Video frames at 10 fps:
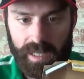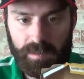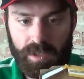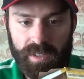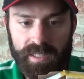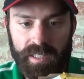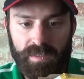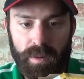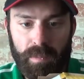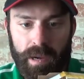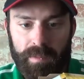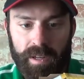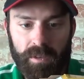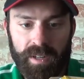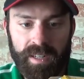I'm sure that's even a primary
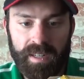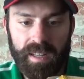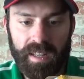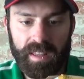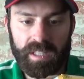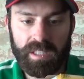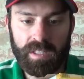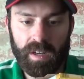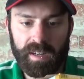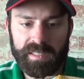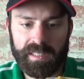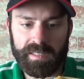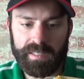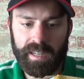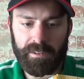ingredient in the sauce
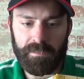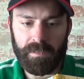itself.